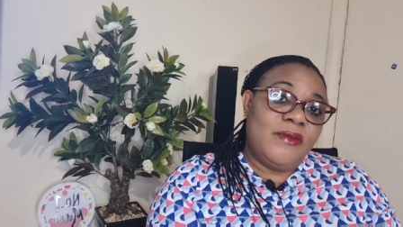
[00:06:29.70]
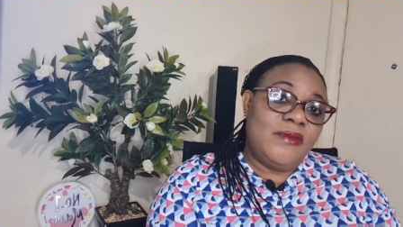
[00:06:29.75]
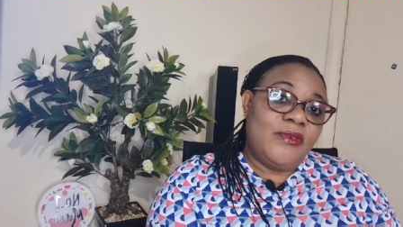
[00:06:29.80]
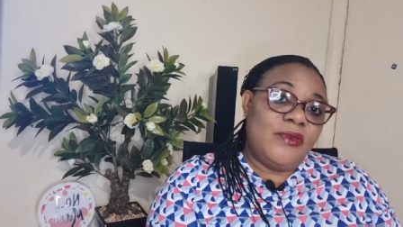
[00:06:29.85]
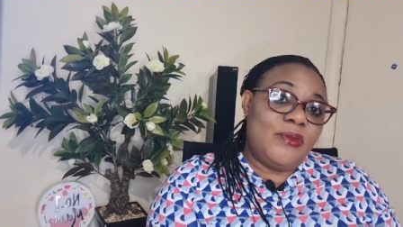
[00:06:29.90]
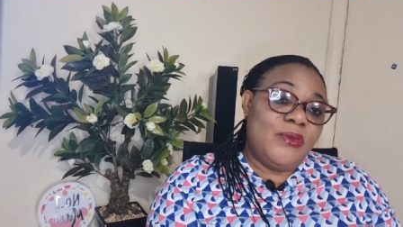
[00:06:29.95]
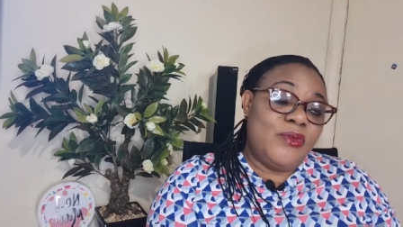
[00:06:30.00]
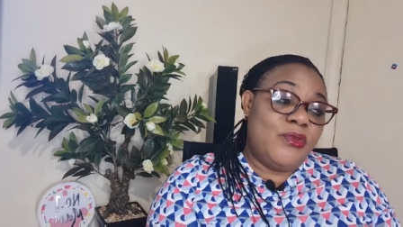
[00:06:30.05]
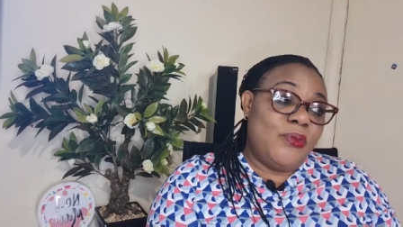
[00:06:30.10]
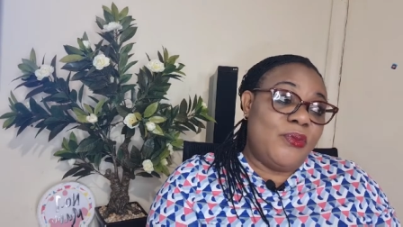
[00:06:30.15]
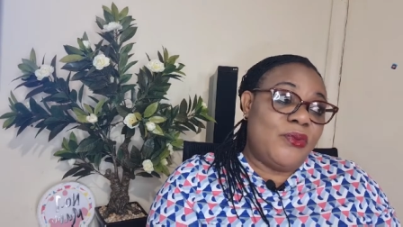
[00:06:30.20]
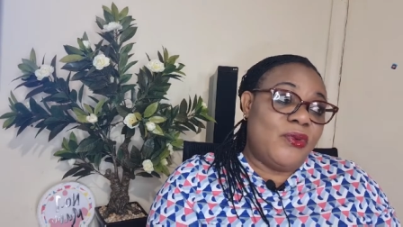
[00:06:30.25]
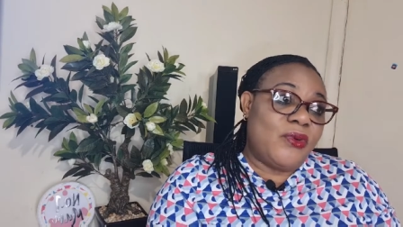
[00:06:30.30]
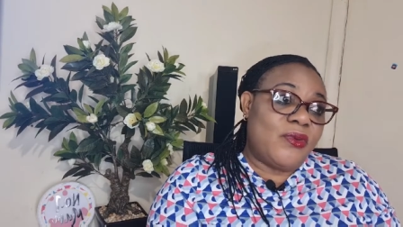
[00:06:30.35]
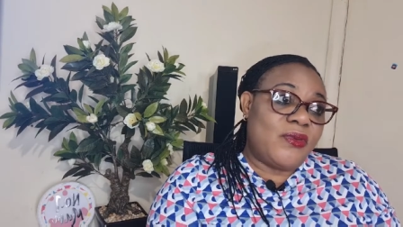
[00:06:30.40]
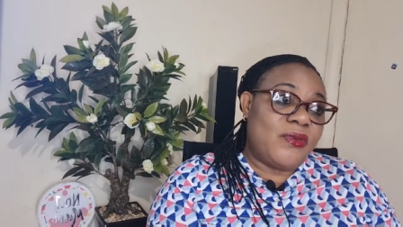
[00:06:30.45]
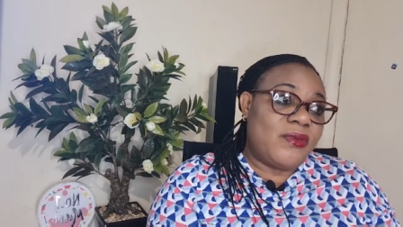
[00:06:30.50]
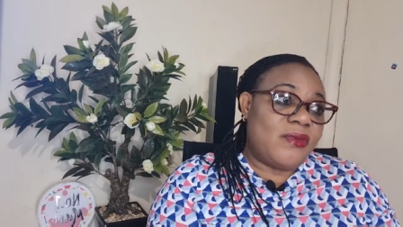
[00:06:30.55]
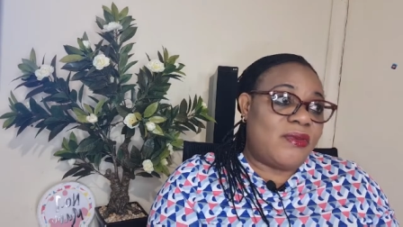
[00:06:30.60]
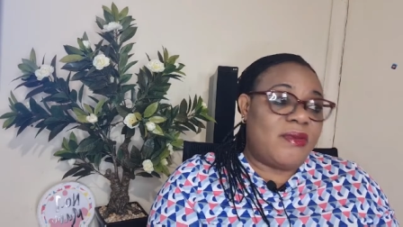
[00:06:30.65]
from YouTube,
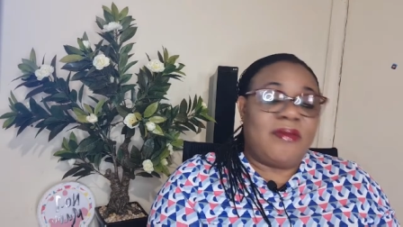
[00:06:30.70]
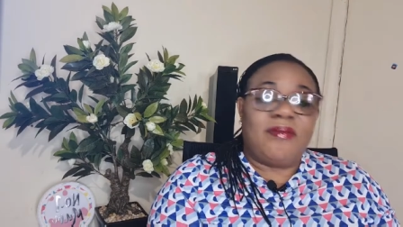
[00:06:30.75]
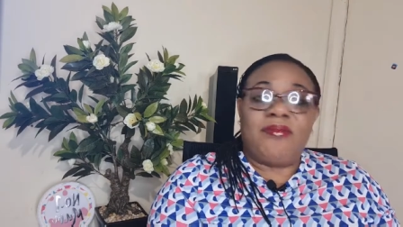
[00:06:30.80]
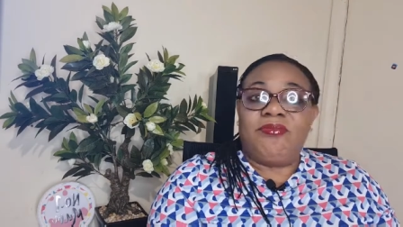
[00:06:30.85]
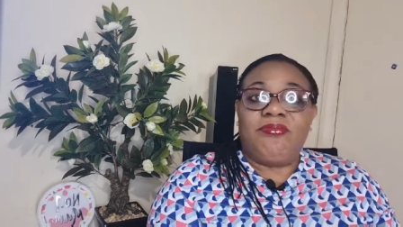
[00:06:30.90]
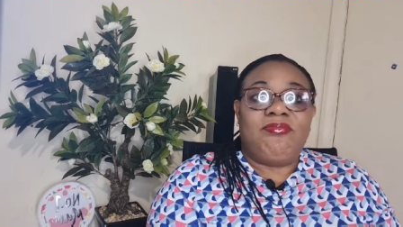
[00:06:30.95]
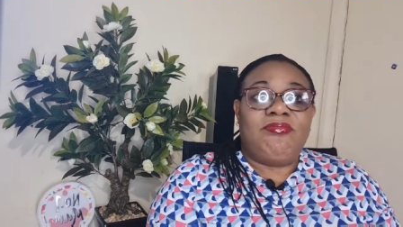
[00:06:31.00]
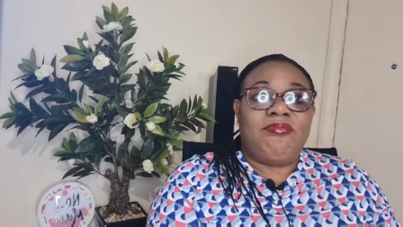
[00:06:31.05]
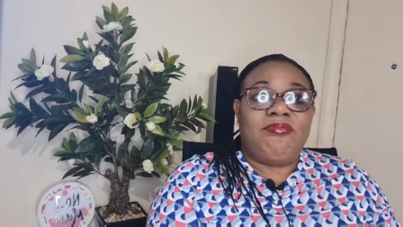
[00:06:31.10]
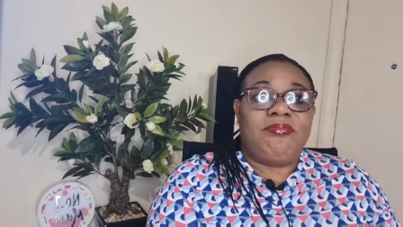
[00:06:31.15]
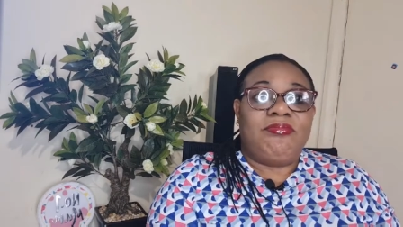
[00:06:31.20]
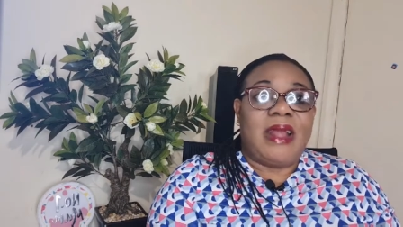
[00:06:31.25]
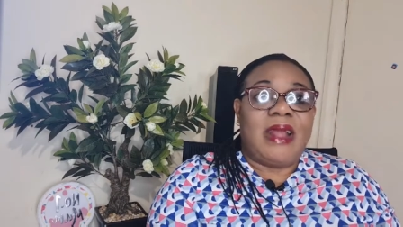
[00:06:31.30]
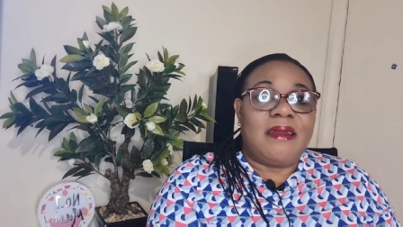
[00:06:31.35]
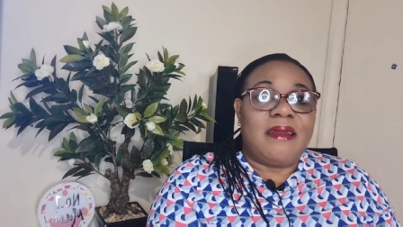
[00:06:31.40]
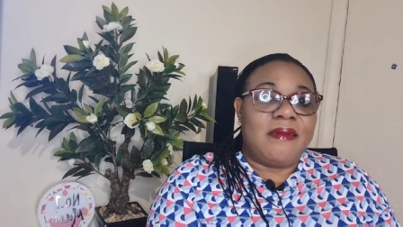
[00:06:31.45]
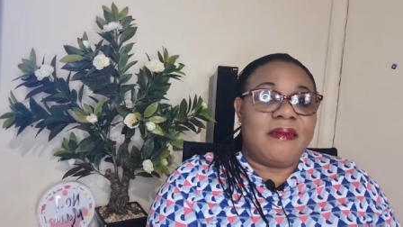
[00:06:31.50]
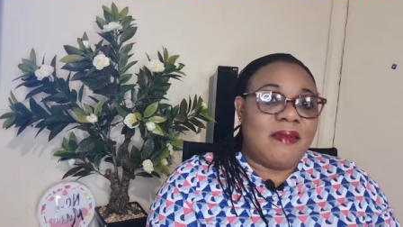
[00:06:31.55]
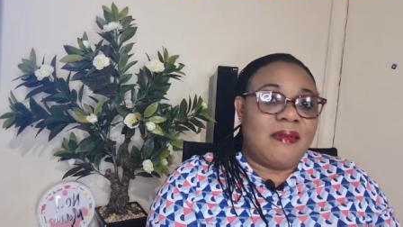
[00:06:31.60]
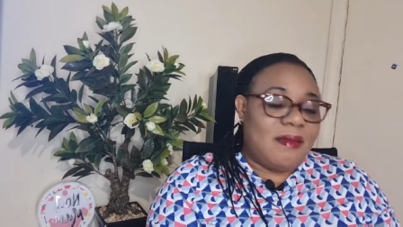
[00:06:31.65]
because
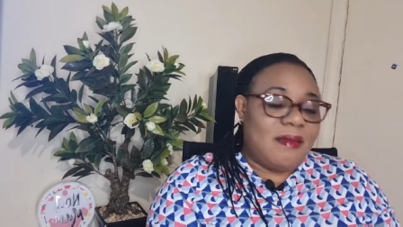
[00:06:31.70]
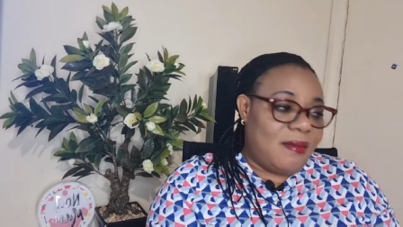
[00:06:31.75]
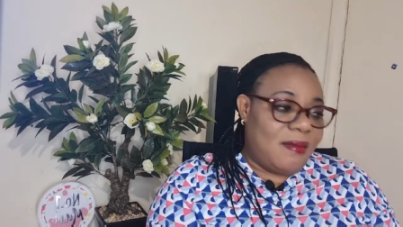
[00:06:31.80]
that is it.